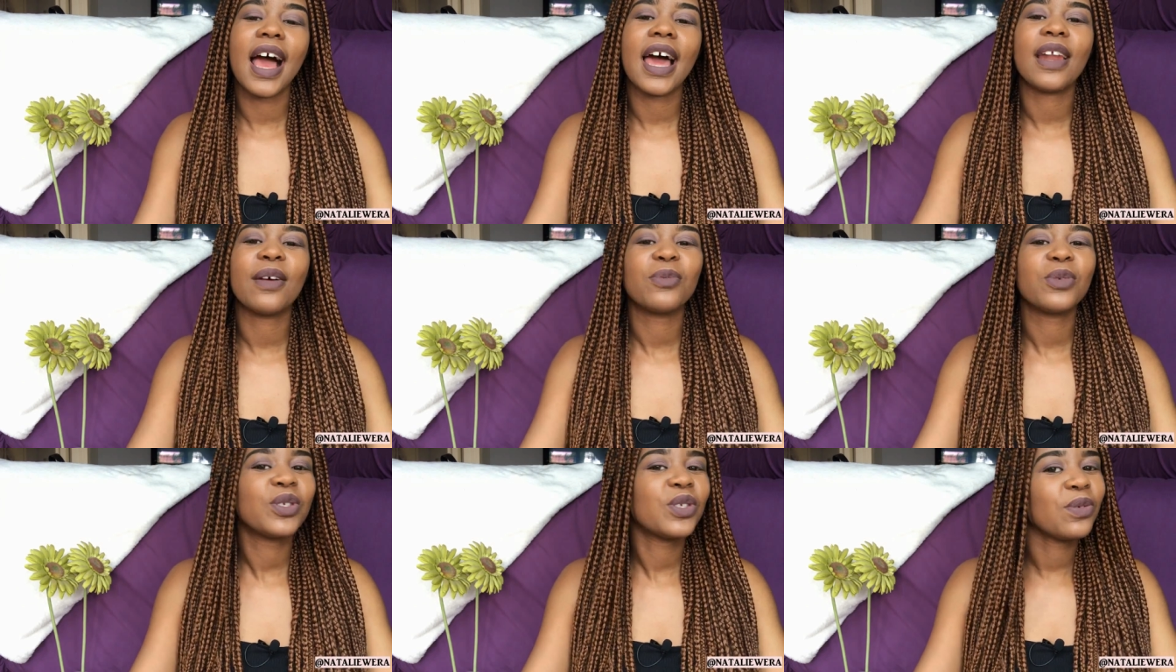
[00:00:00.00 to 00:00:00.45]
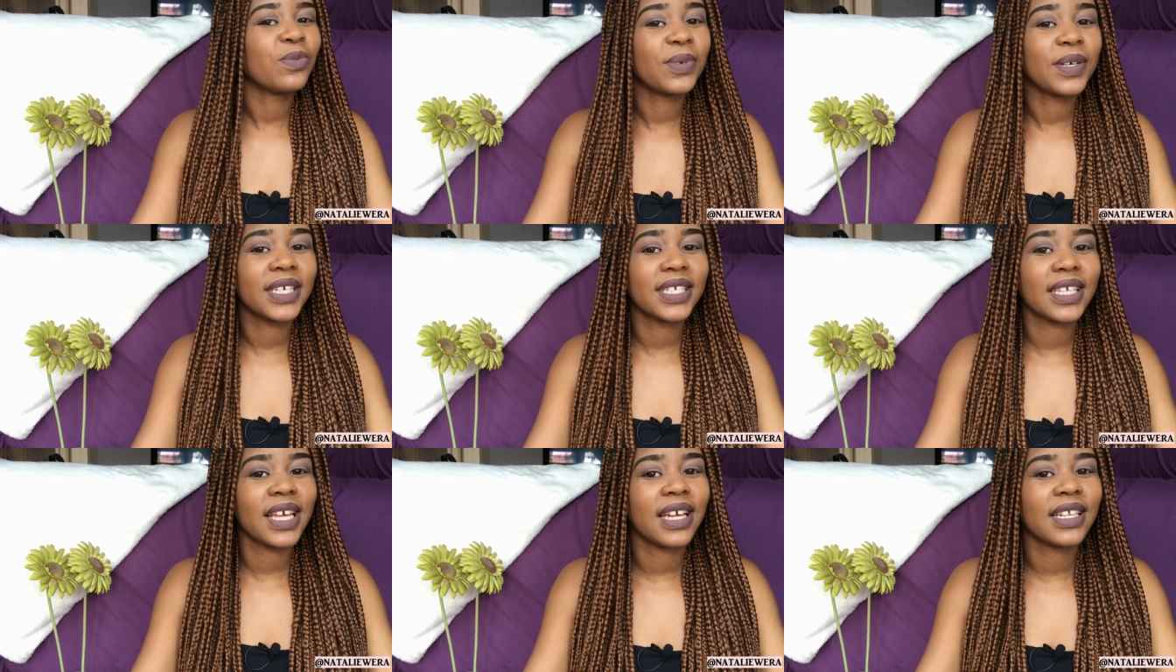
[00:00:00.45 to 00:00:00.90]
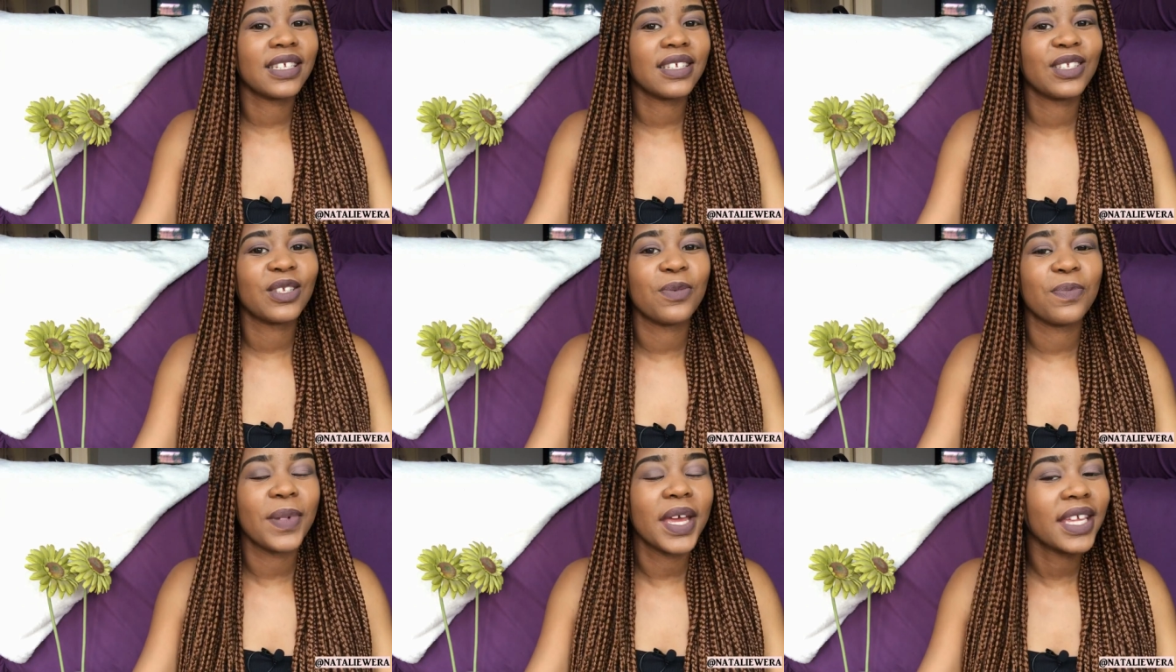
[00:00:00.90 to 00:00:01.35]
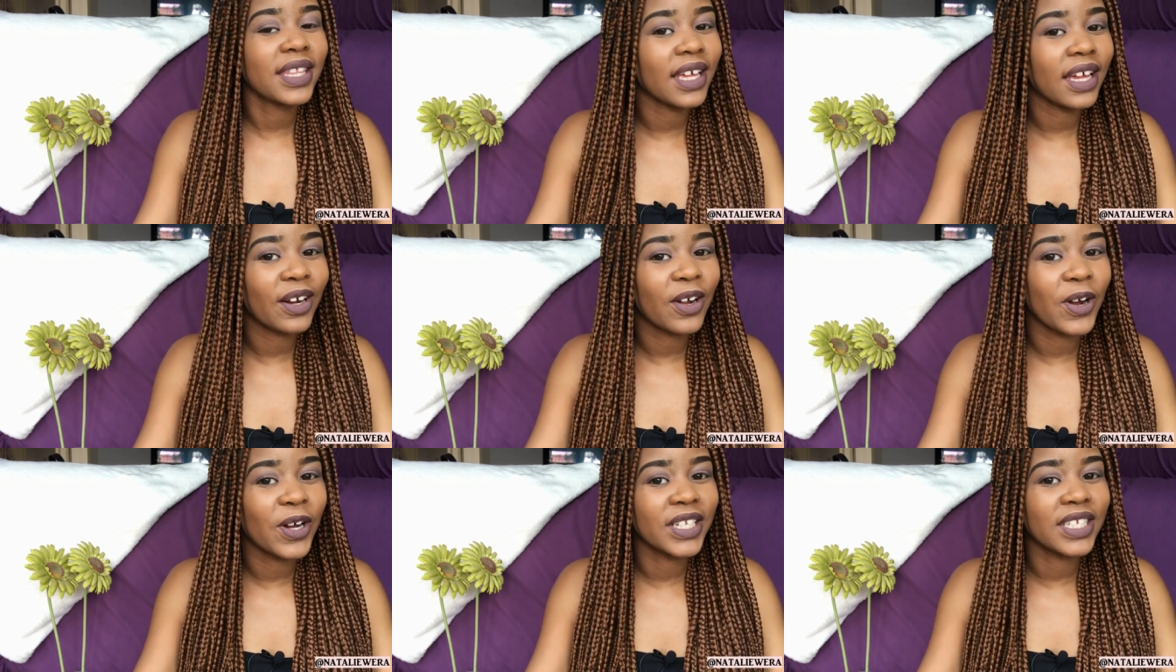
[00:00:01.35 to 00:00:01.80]
and i'm super excited to make
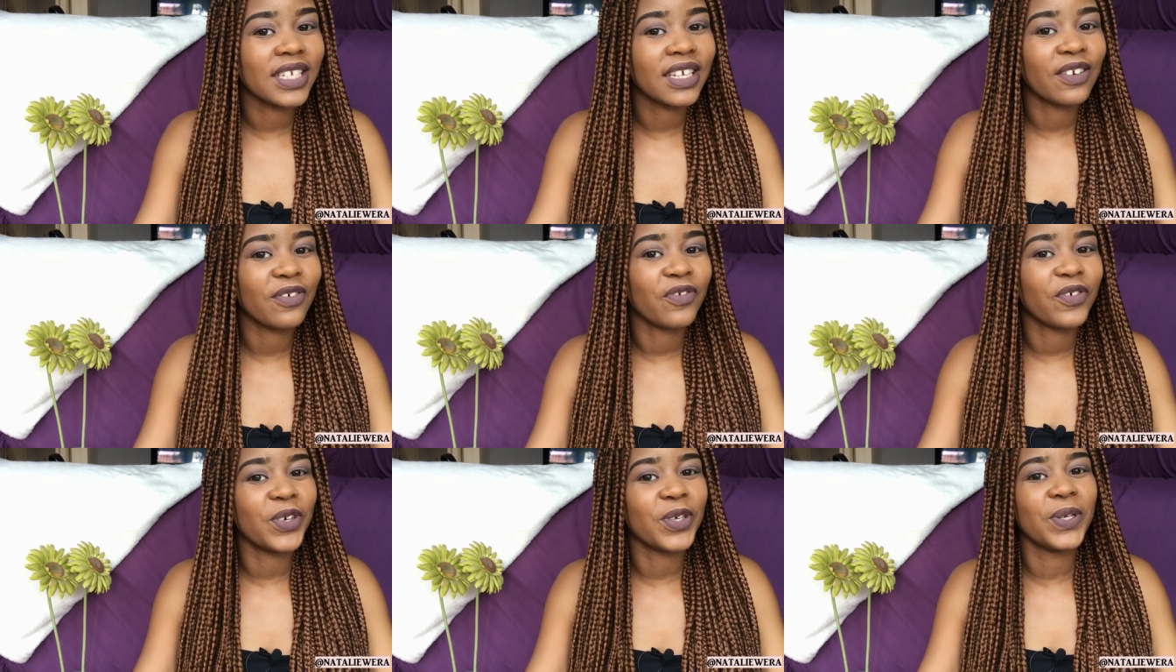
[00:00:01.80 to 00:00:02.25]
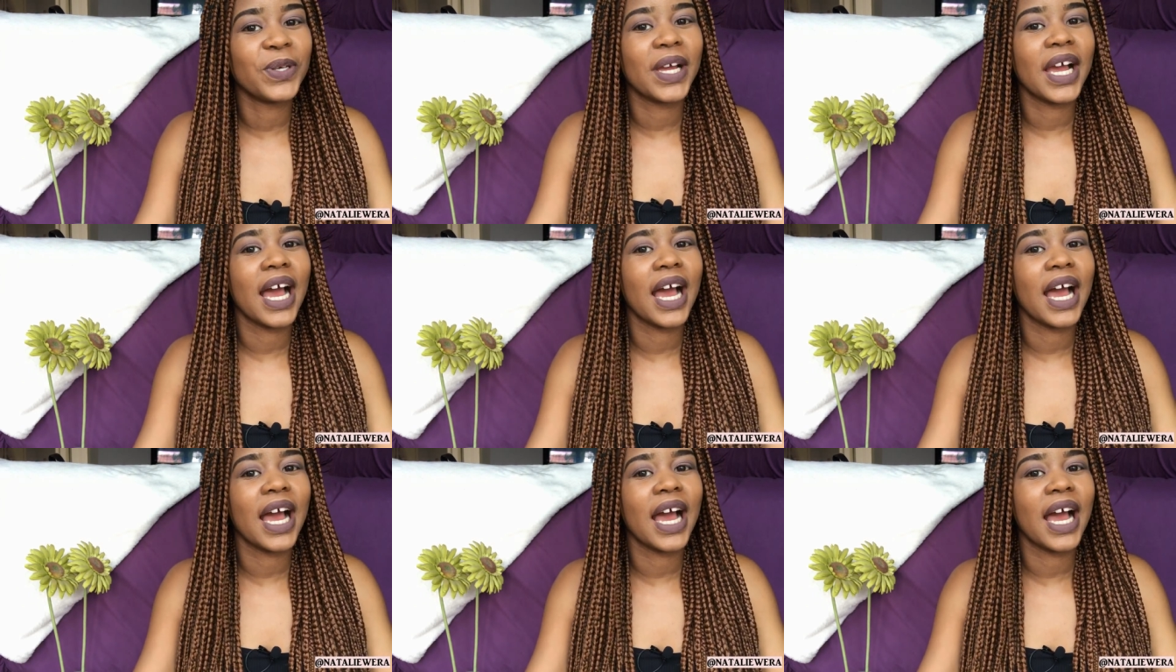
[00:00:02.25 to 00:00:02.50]
that content for you